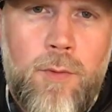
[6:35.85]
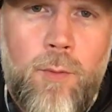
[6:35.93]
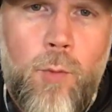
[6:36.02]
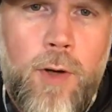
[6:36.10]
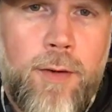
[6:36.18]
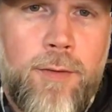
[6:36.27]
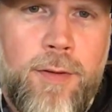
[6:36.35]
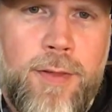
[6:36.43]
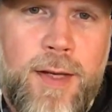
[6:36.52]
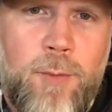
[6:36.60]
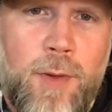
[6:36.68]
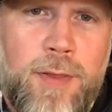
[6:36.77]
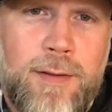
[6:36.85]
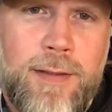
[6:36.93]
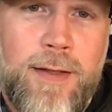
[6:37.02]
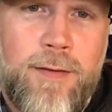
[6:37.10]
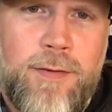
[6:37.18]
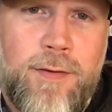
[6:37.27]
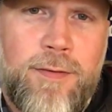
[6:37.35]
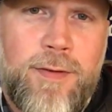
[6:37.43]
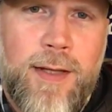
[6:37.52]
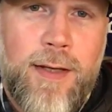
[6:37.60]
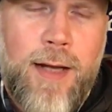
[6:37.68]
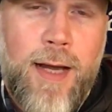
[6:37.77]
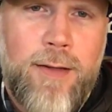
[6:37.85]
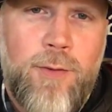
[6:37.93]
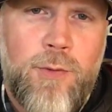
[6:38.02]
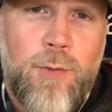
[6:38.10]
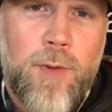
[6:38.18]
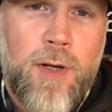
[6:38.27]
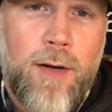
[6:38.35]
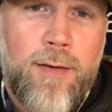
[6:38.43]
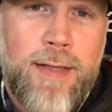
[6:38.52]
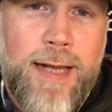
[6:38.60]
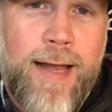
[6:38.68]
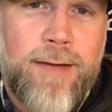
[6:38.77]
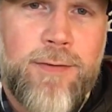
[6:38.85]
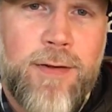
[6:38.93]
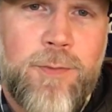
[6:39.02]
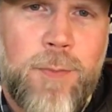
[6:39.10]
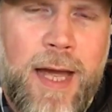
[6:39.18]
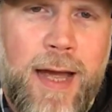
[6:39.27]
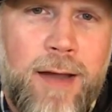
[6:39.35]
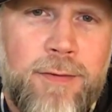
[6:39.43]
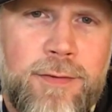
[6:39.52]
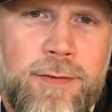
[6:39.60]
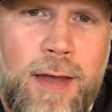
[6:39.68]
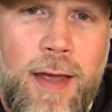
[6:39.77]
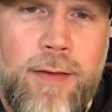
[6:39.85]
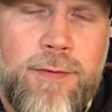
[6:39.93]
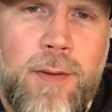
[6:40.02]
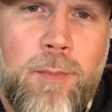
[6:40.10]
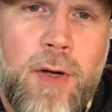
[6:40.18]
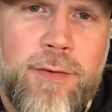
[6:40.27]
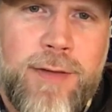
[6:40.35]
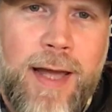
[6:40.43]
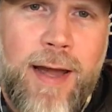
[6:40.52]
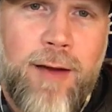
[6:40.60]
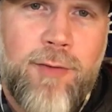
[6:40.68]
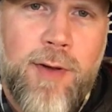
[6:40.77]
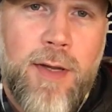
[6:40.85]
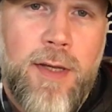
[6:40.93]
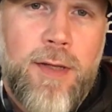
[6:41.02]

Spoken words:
One other thing with the Lids is that I used to regard the Access Pass as a must-have.